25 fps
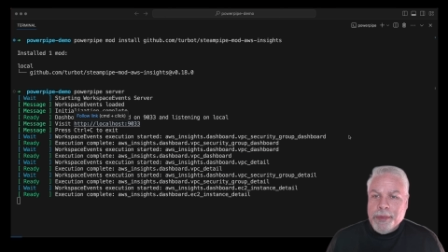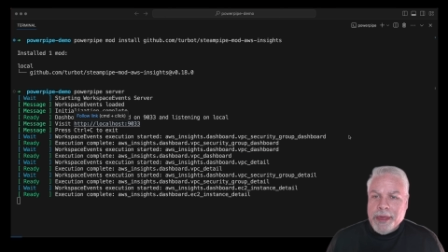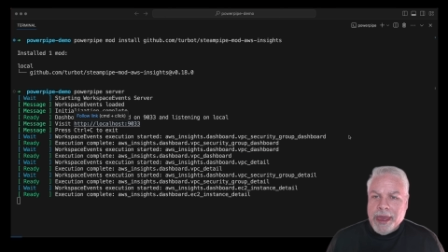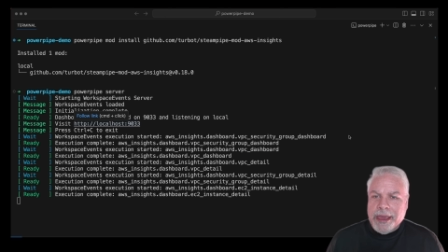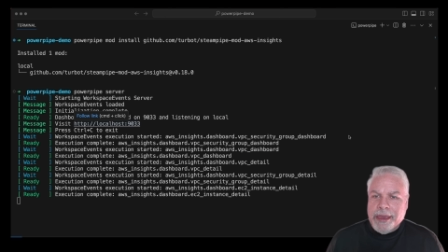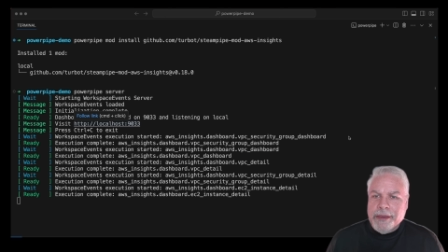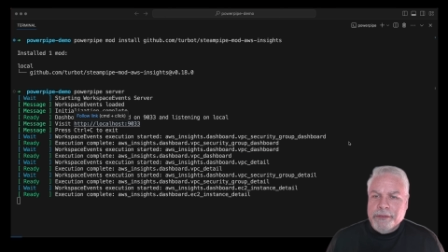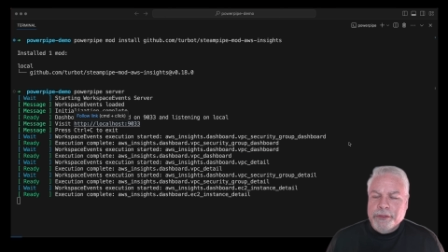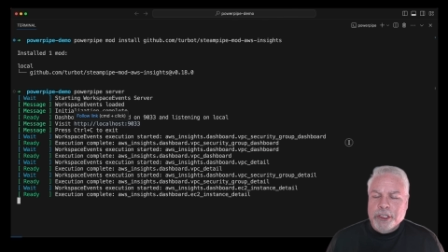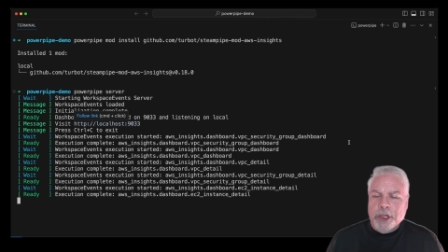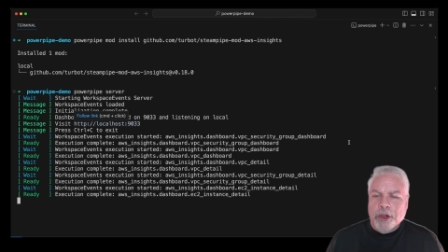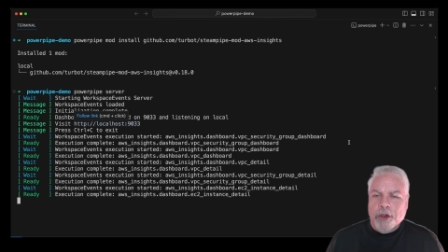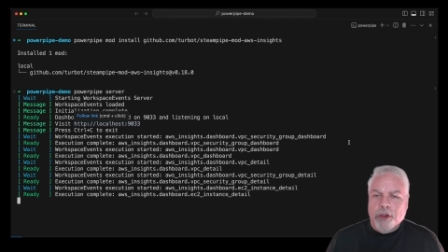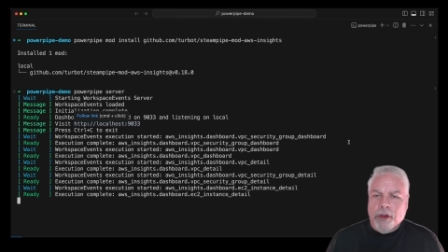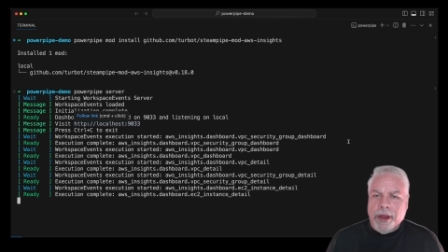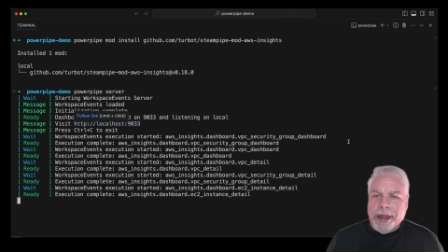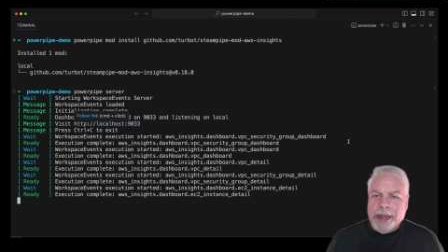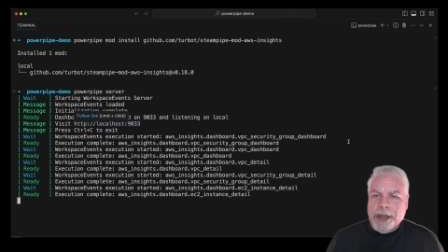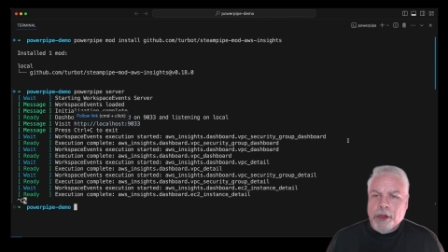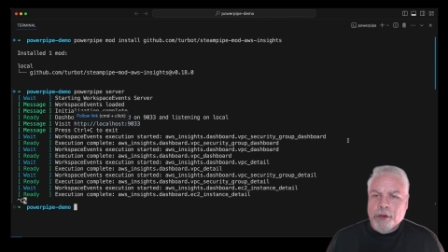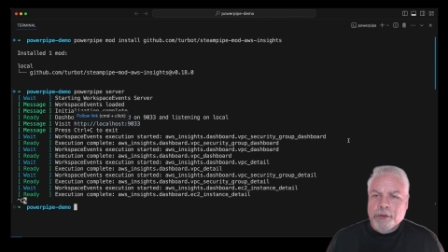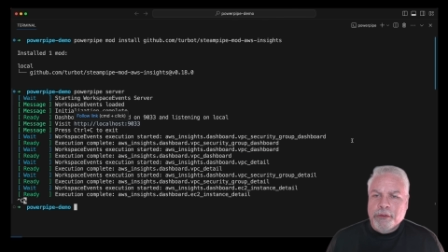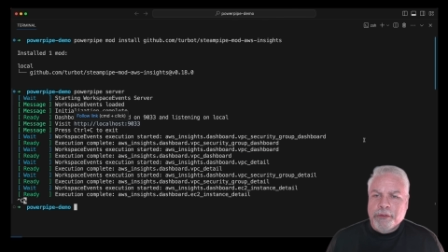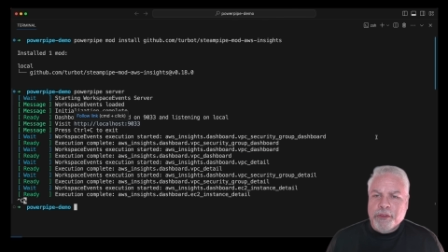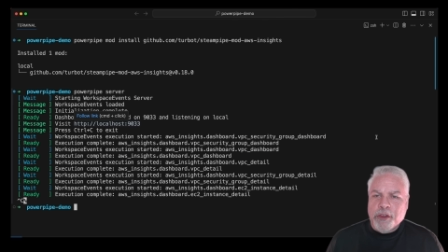that gives you a
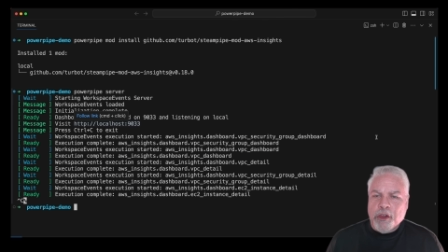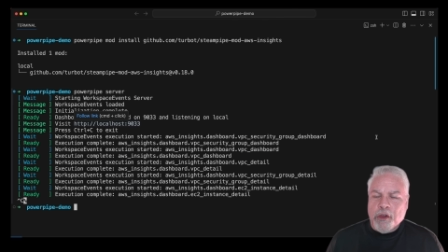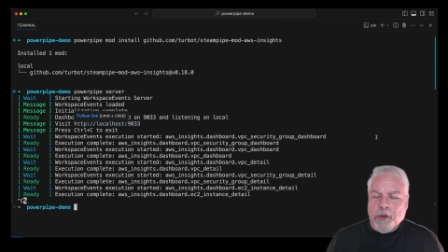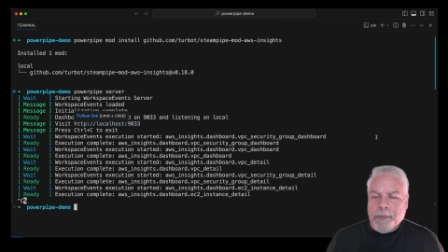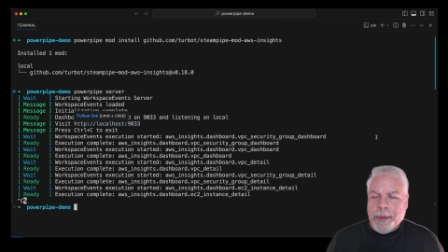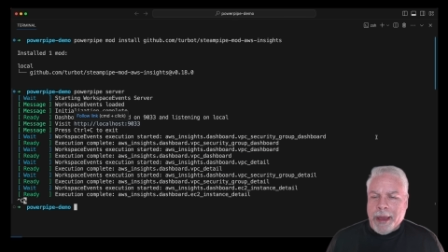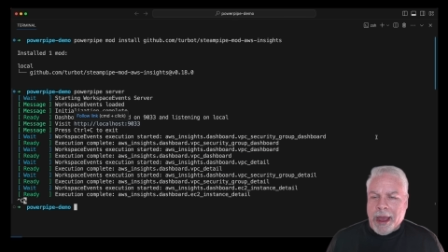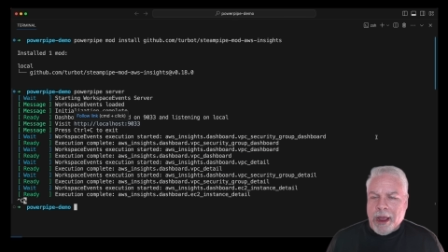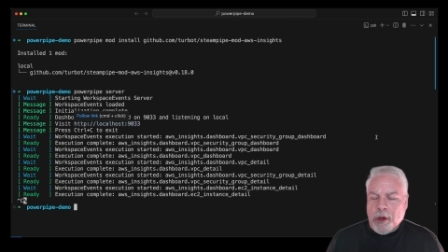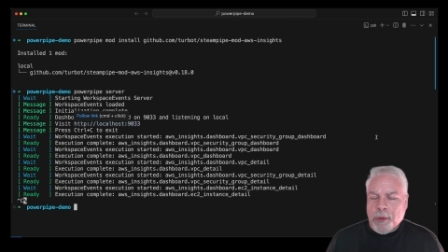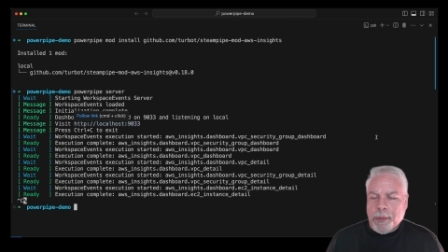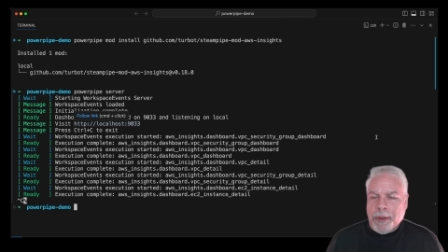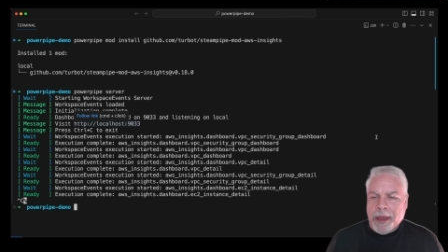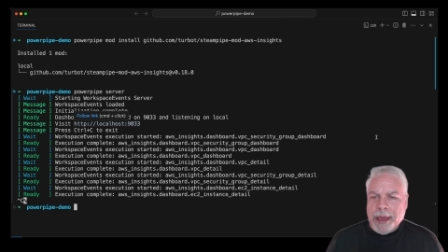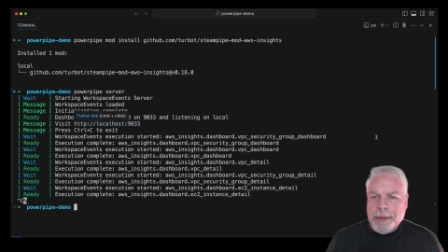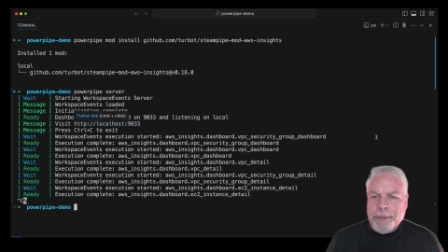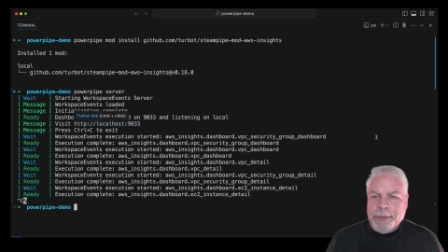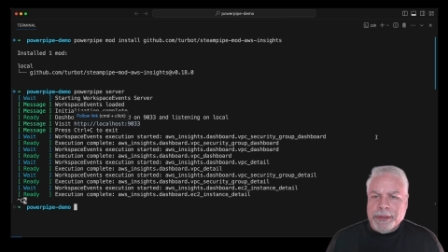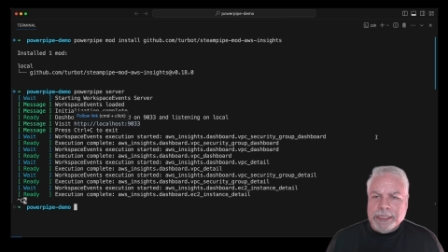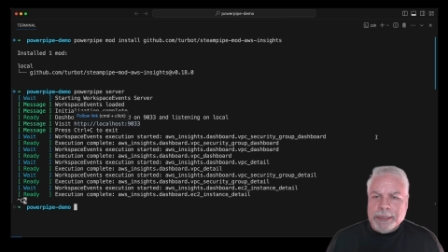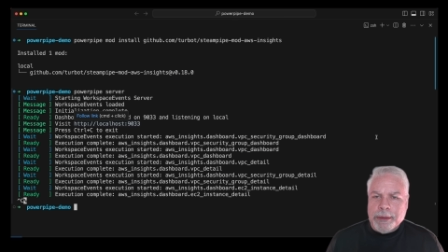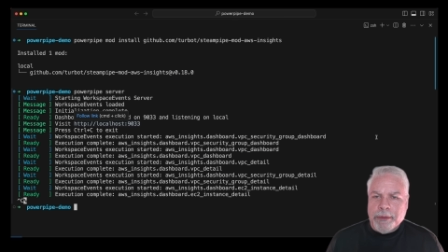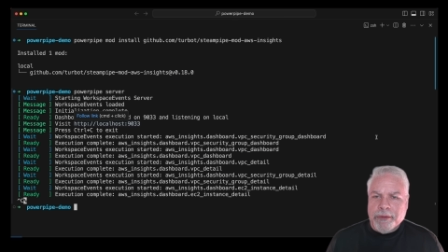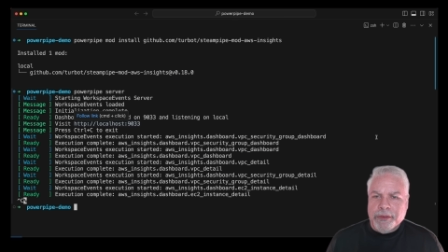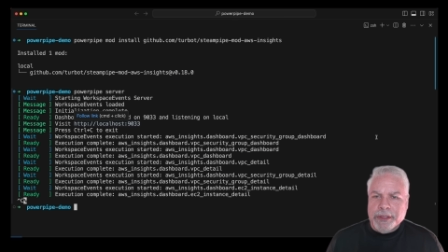great overview of PowerPipe
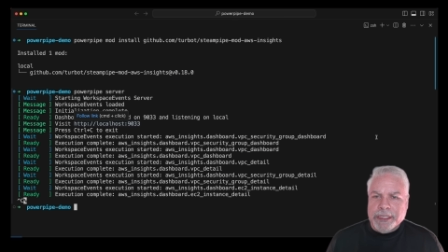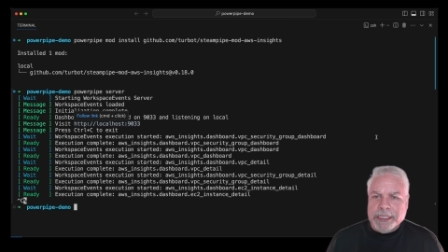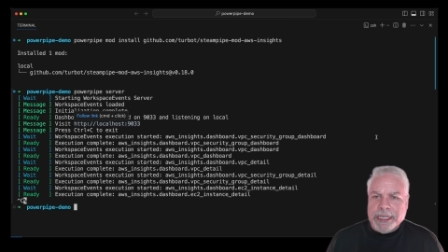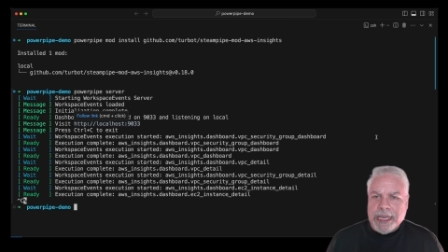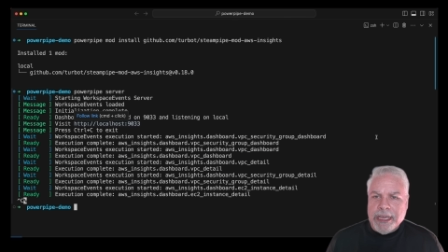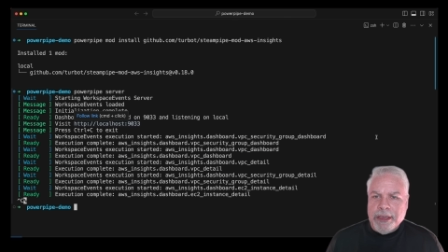and some of its